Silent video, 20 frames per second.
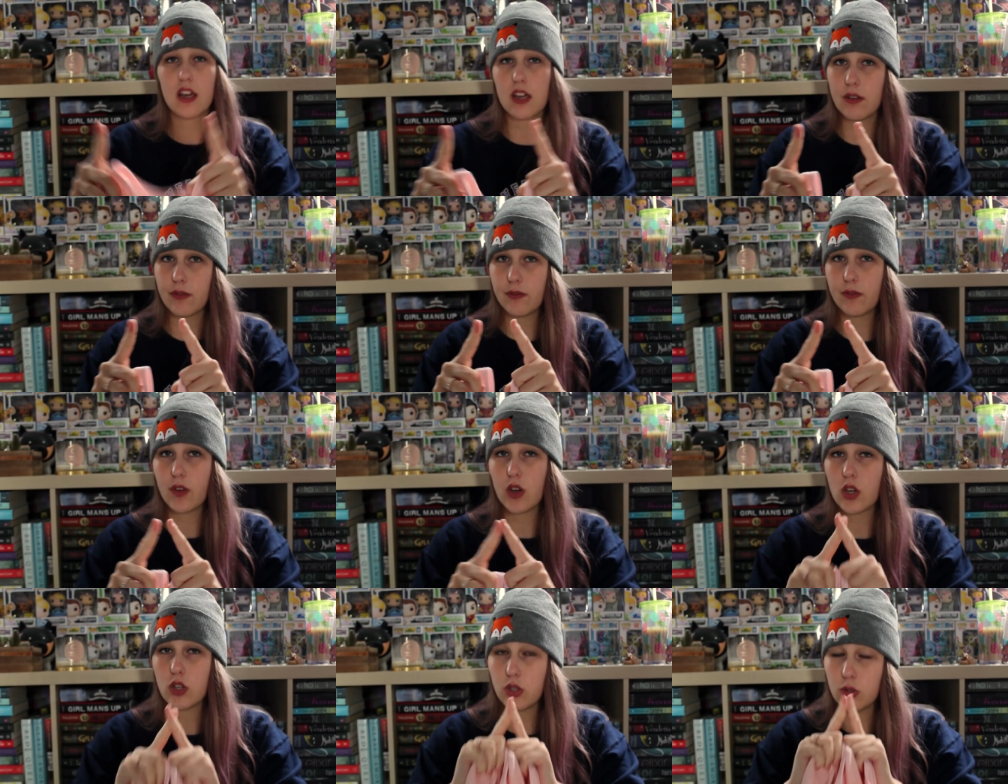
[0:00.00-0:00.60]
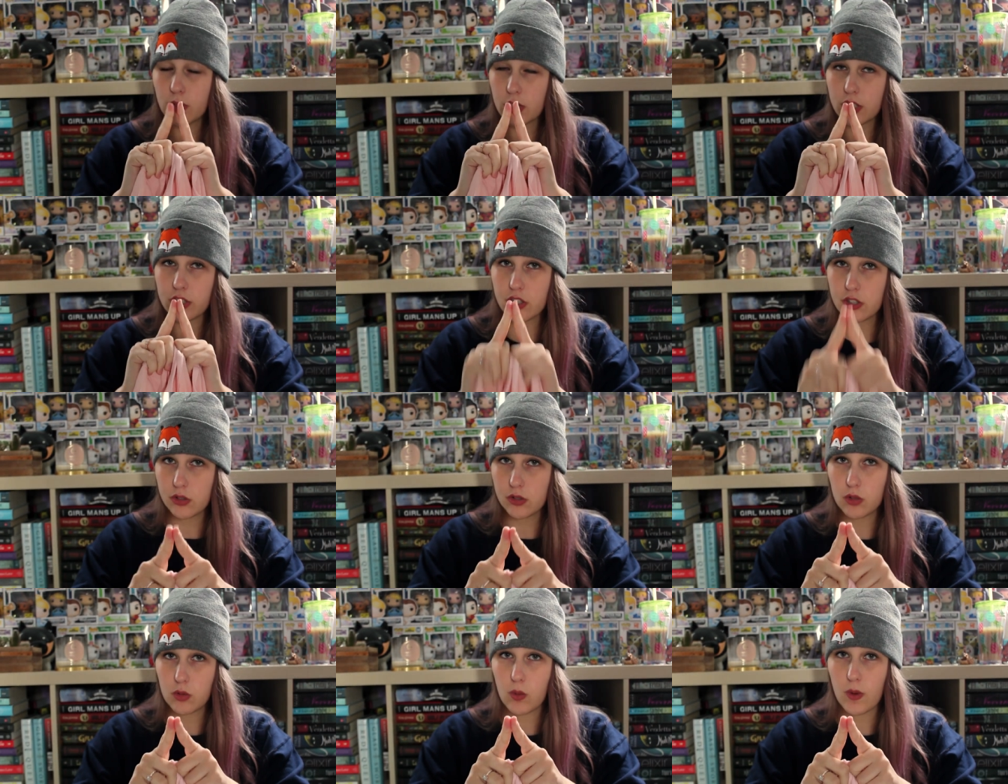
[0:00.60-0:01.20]
If you are
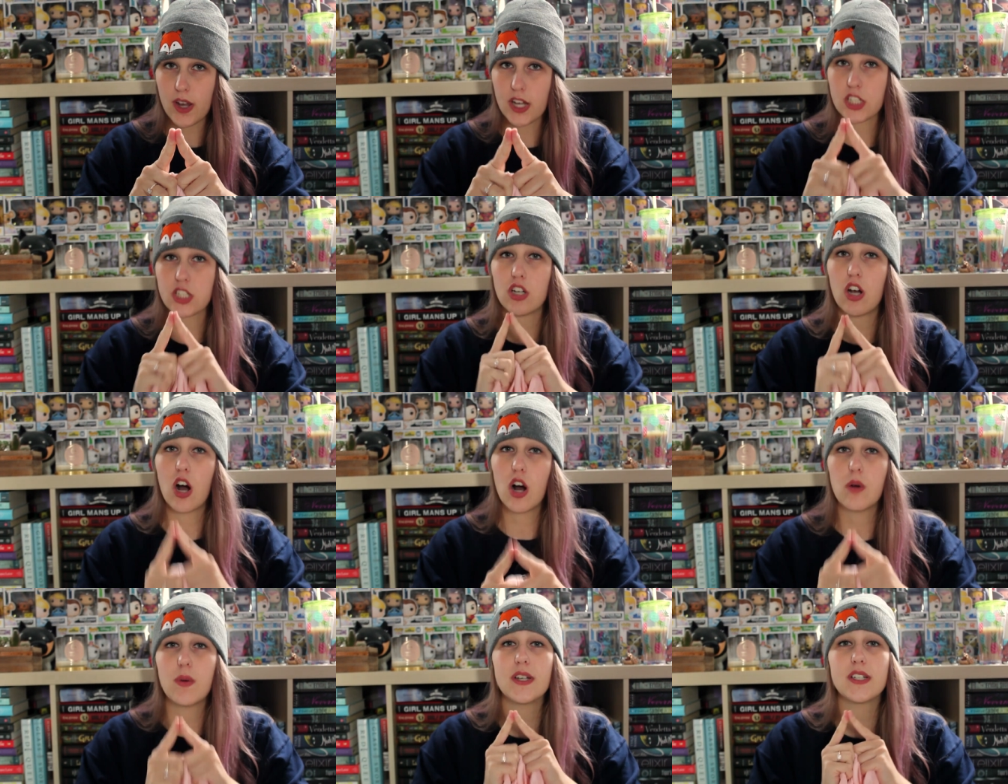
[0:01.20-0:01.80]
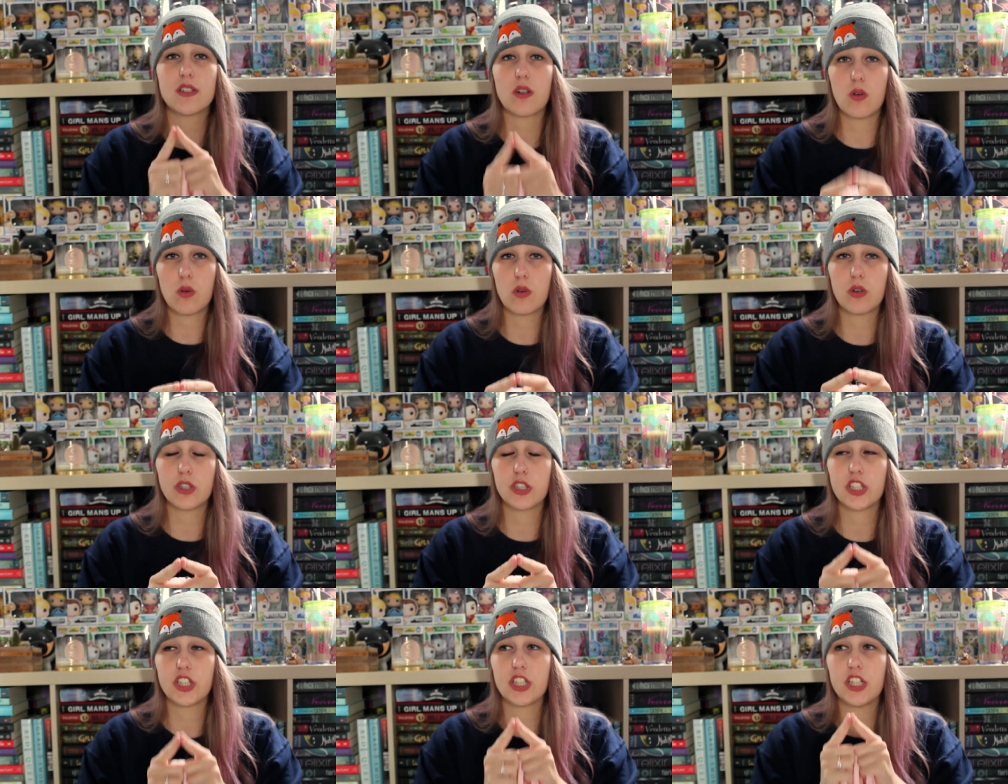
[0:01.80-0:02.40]
new to Wish, always
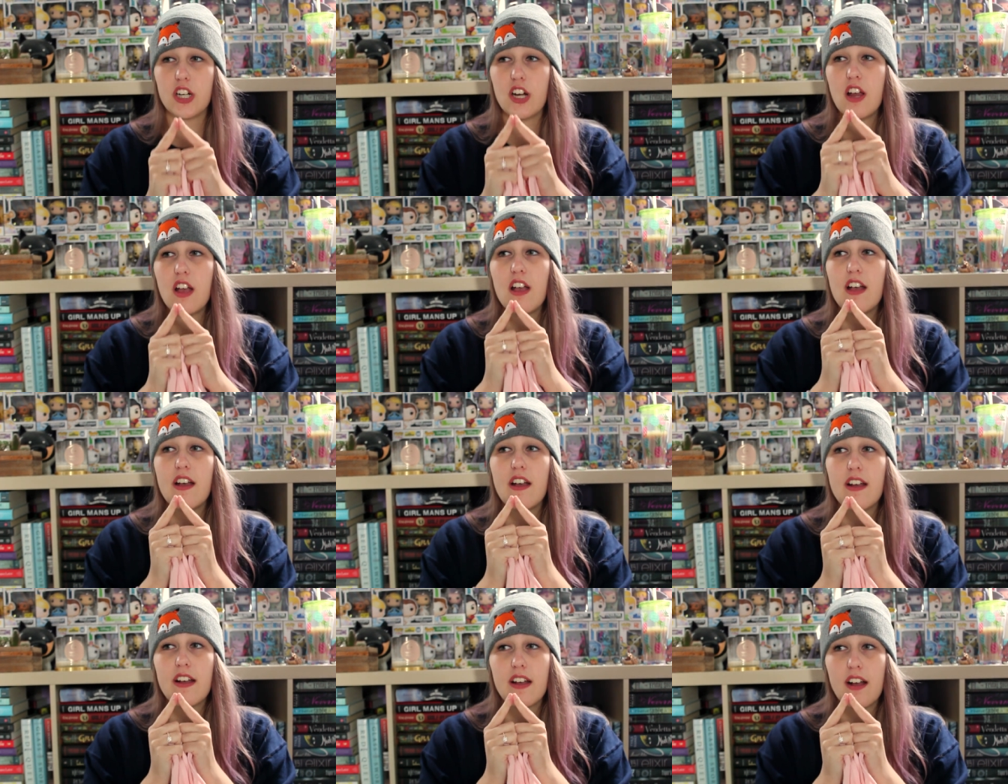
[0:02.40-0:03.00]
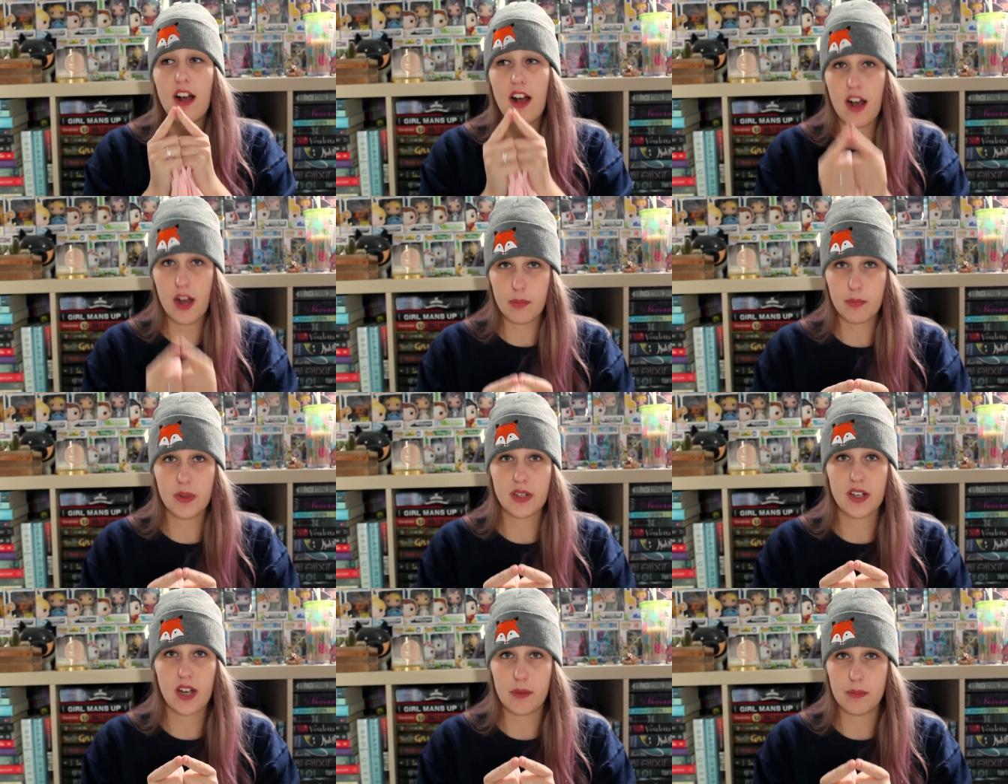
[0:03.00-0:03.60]
order up
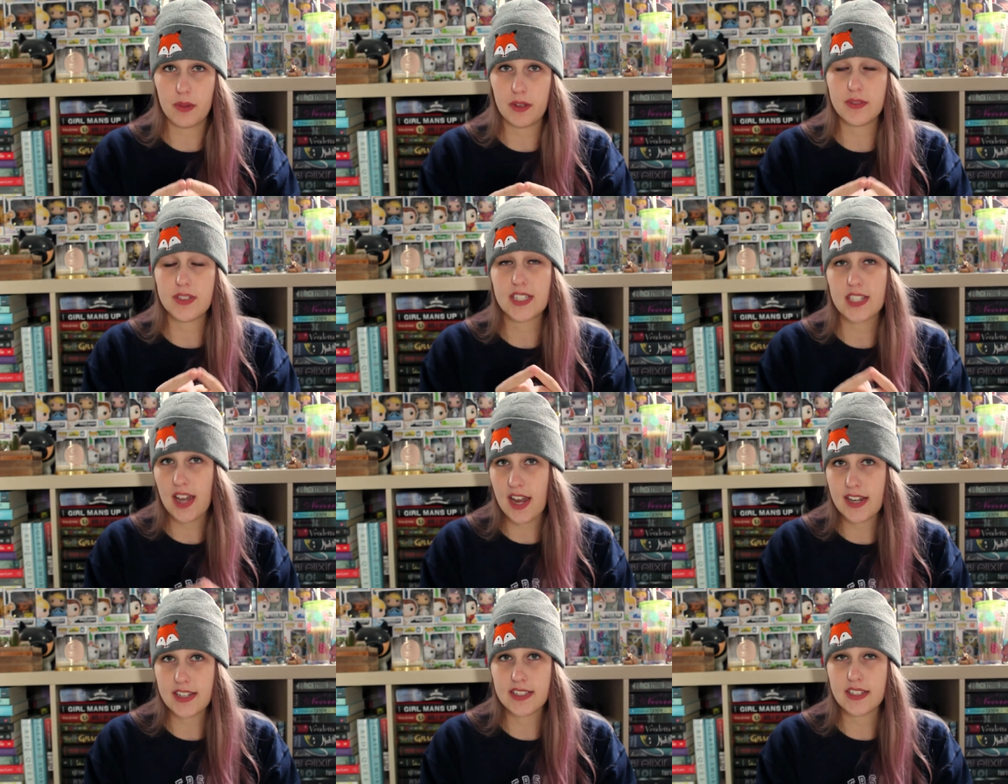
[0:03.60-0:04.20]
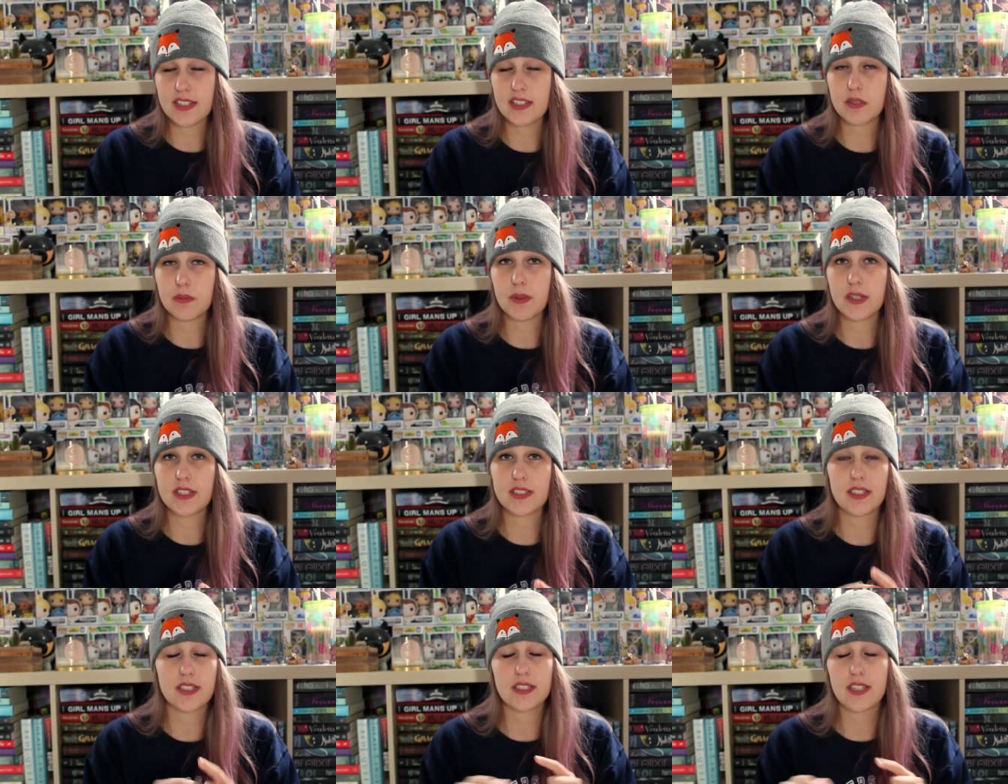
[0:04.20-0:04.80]
a couple of sizes
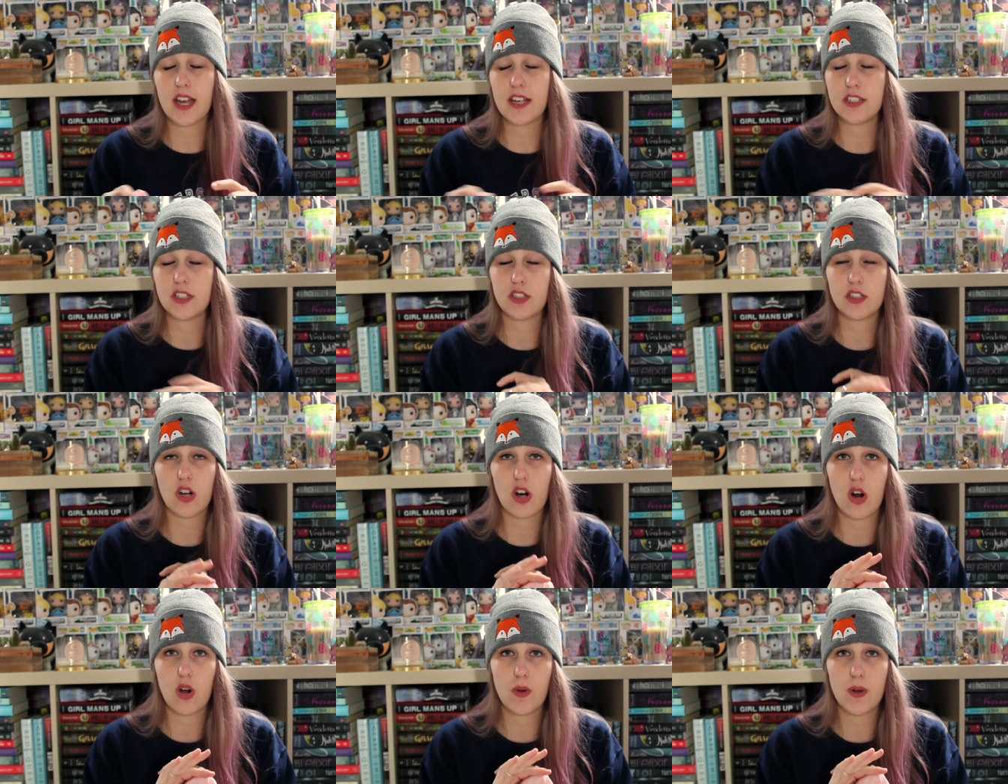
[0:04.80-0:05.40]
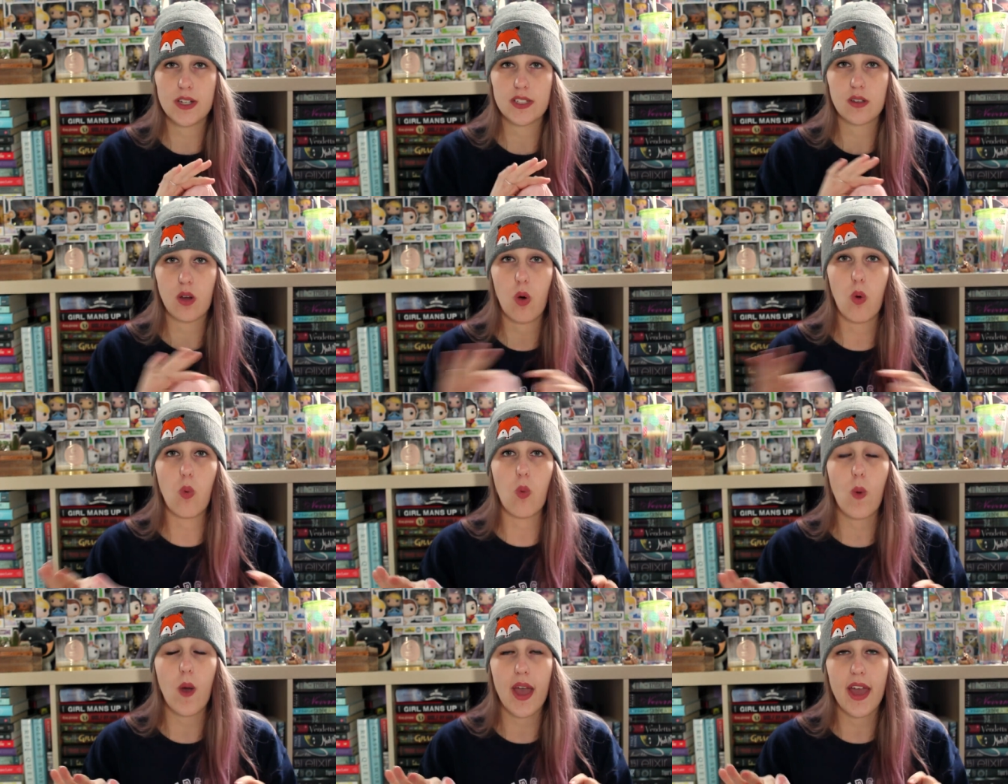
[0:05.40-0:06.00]
because the sizes are always
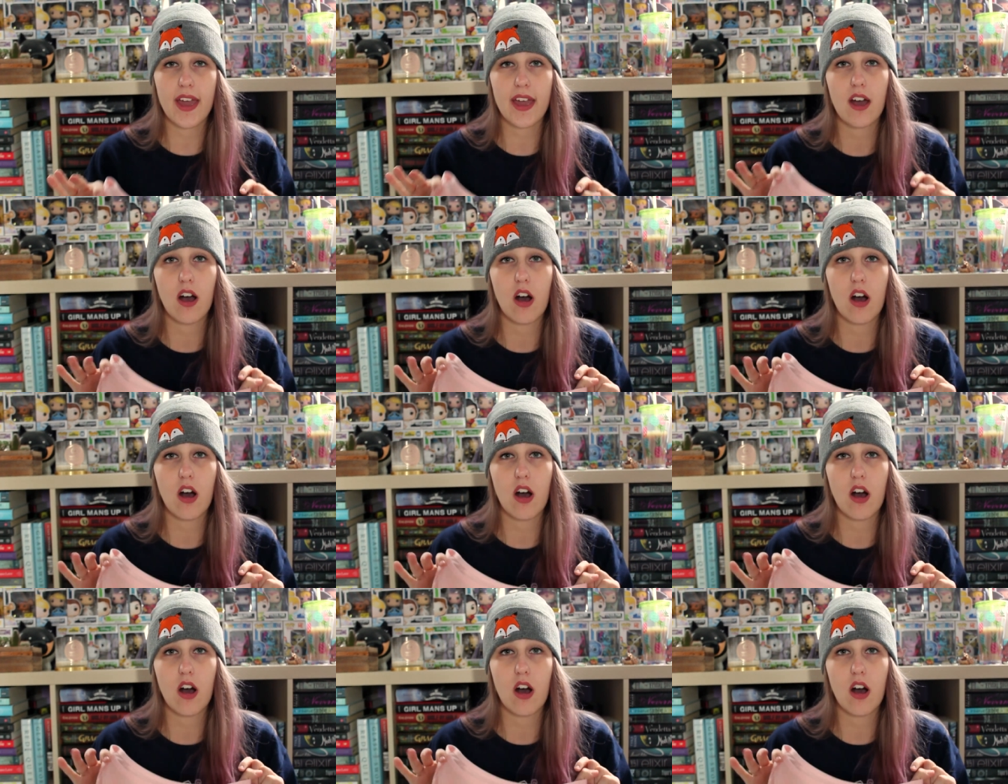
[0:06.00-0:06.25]
way